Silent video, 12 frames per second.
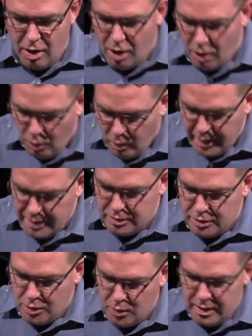are
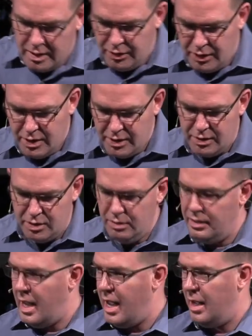always doing this
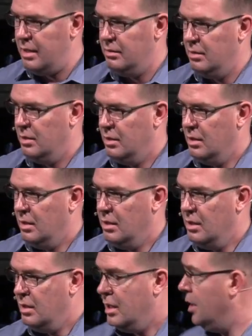or that.
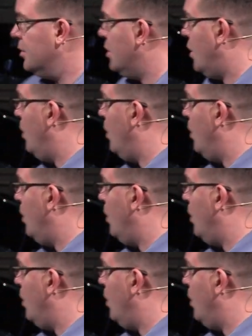Here's